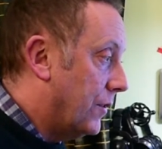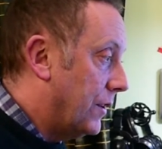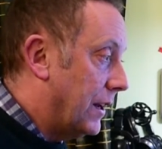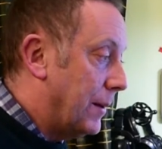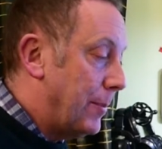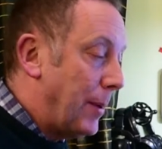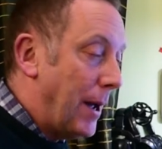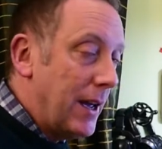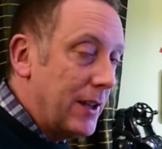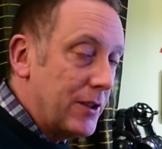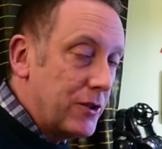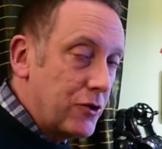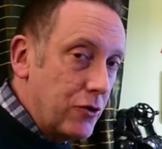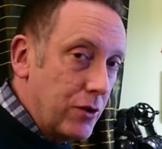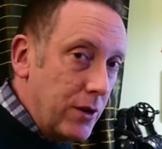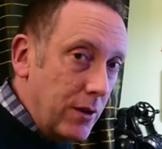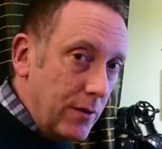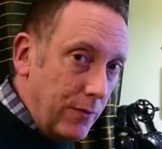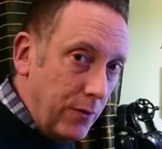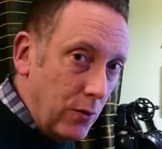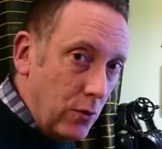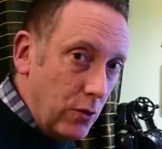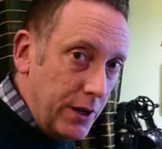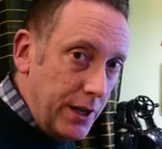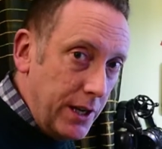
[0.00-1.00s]
the past 3 or
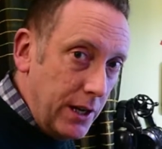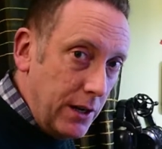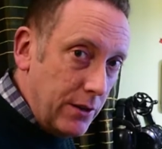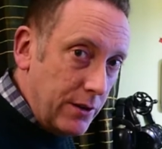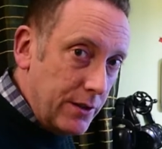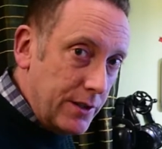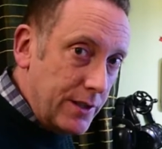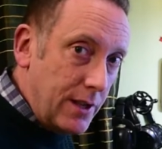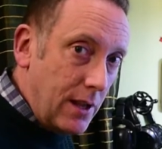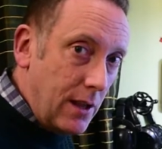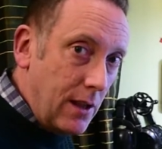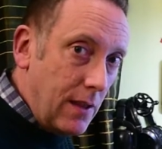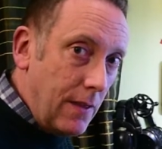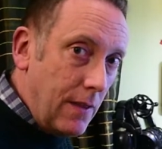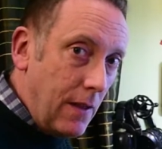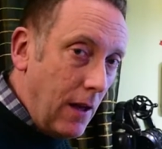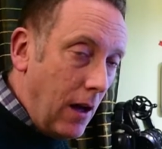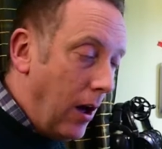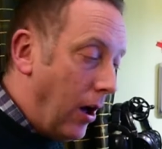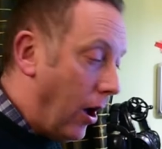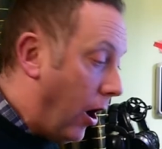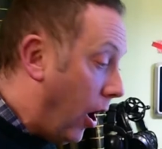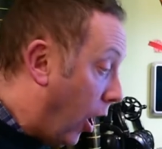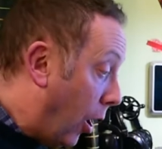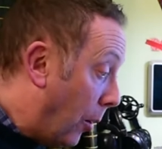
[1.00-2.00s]
4 years a
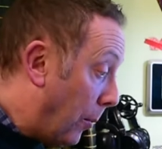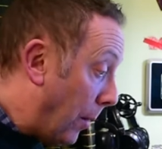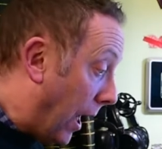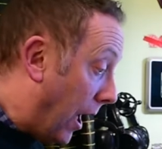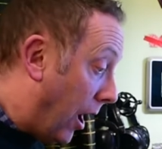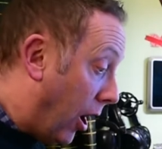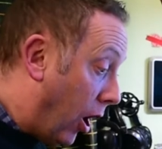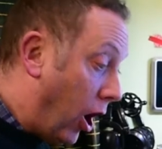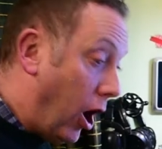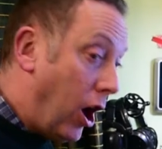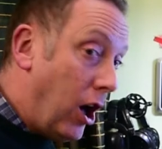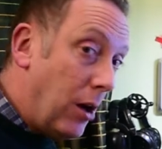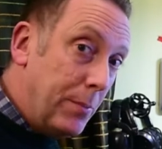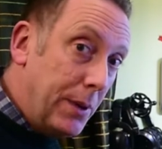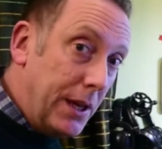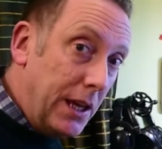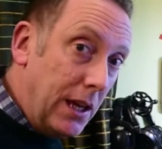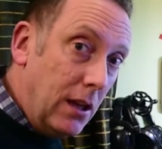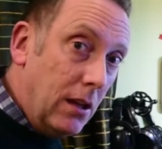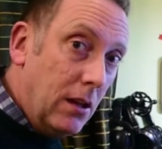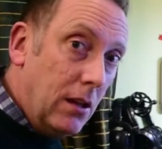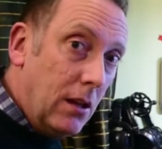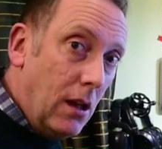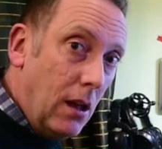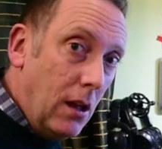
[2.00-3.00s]

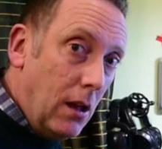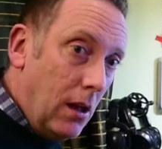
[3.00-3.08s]
hobby